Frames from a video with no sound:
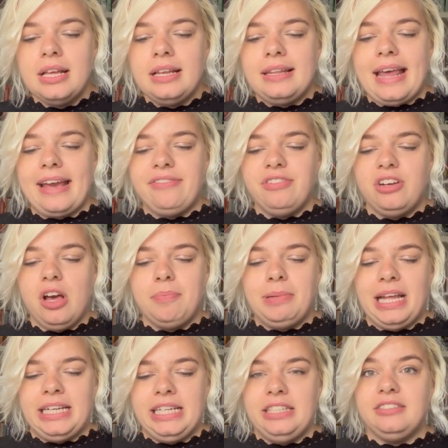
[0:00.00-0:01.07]
Life on our
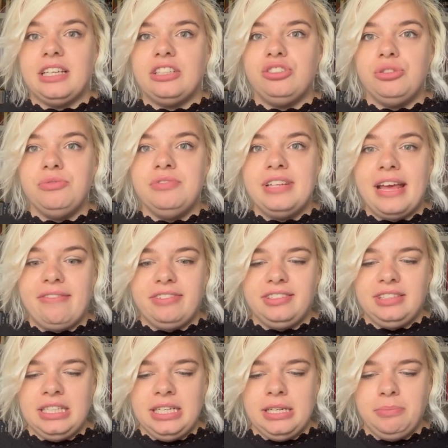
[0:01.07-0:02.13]
planet as you've never
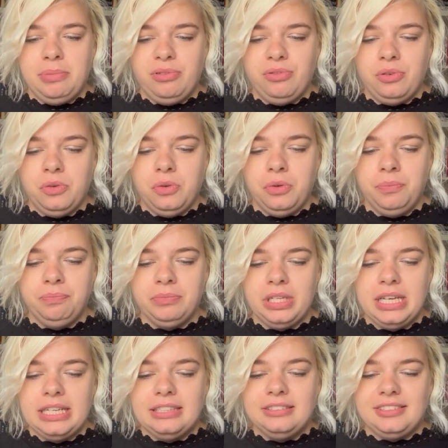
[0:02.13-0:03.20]
seen it before.
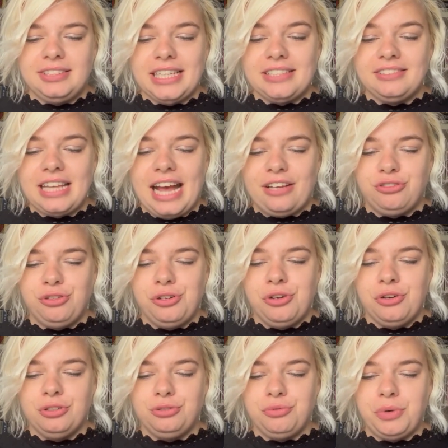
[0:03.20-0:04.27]
6
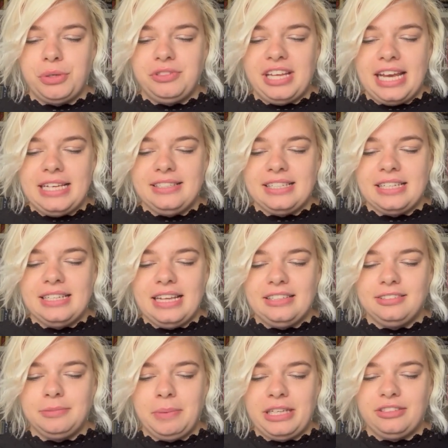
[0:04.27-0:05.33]
astronauts rotate in their
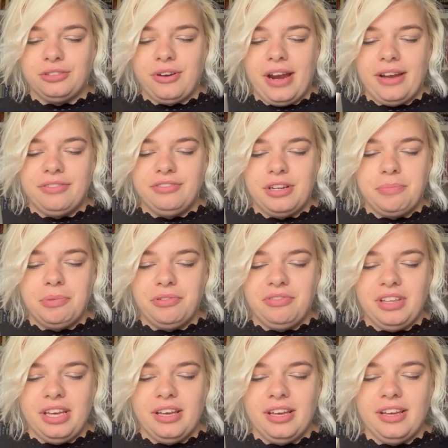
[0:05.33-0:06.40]
spacecraft above
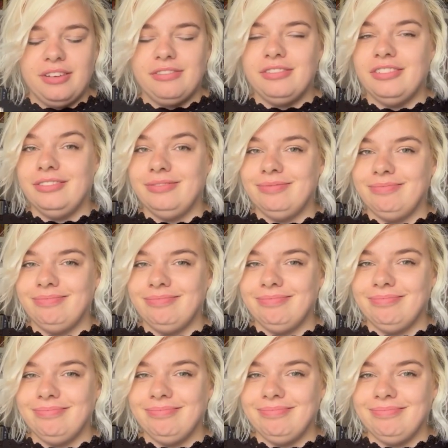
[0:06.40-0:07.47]
the Earth.
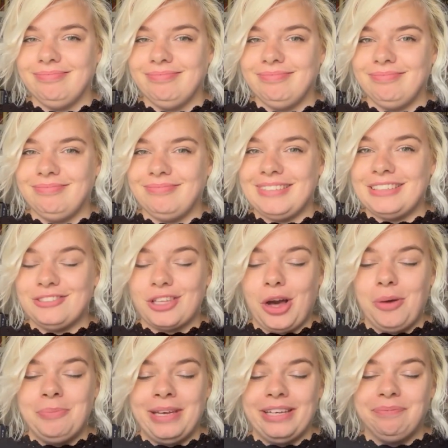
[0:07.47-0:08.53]
It's
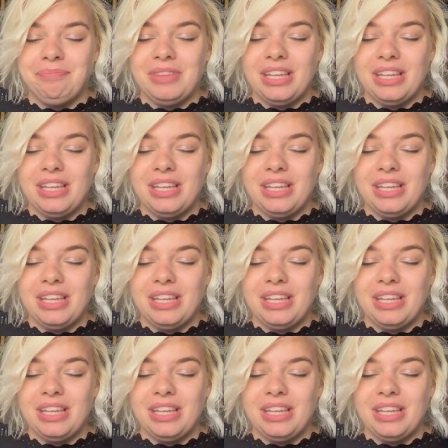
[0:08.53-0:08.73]
got me.